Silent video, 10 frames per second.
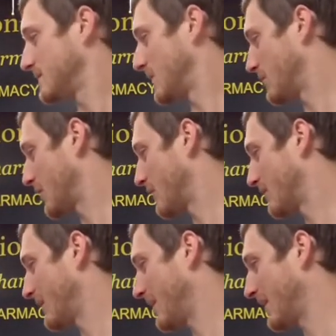We'll go
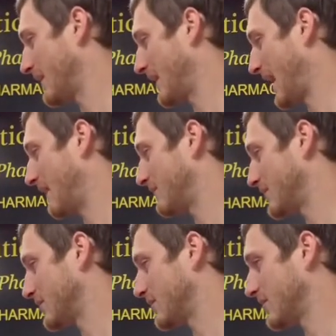from there. And then
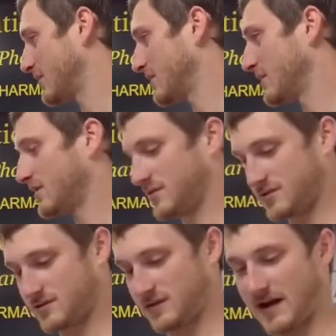after
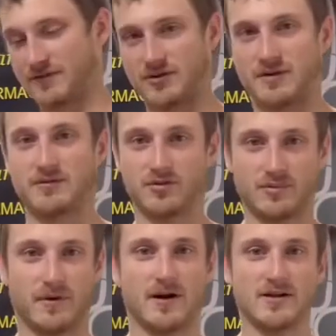I do the
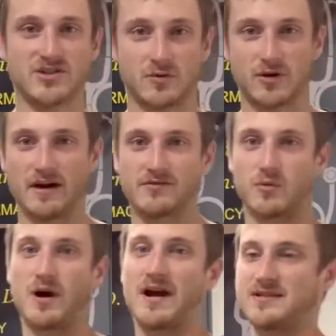polish, I will have to
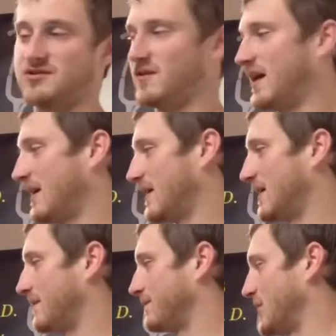wax and all that.
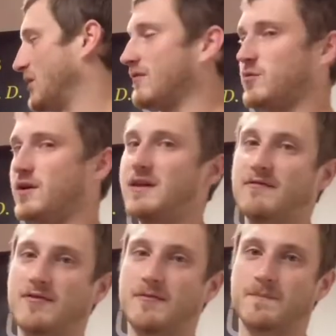You never want to
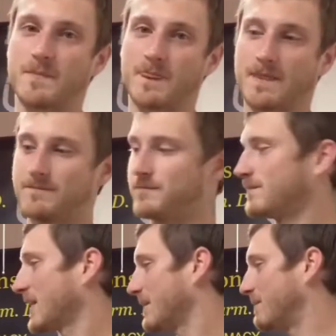leave a
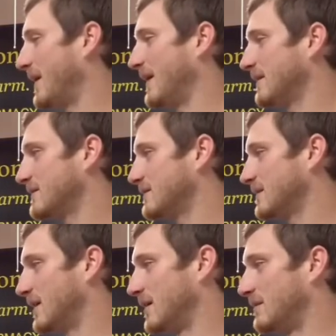paint
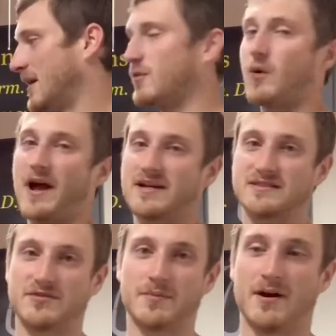unwaxed
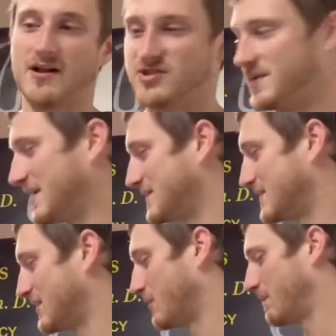if you polish, because
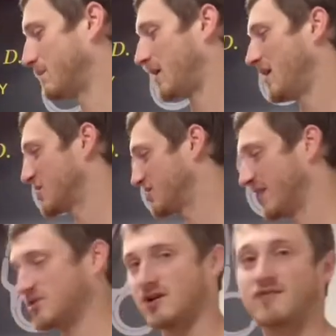the polish
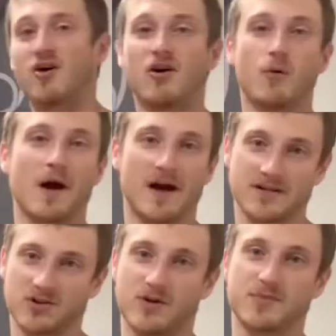takes off all wax,
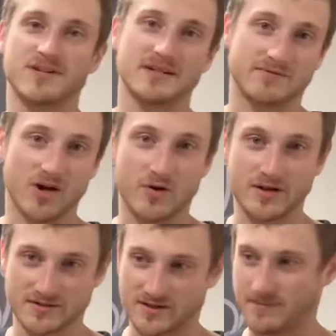all protective
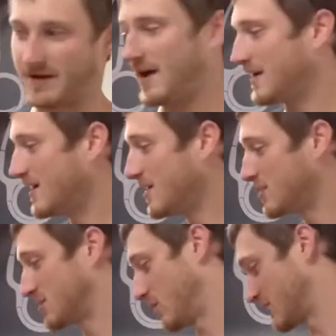coatings on the paint.
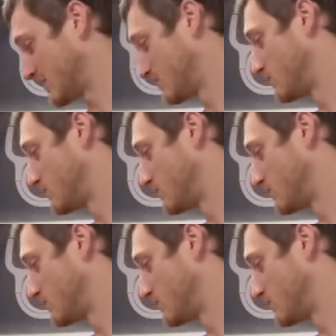So it's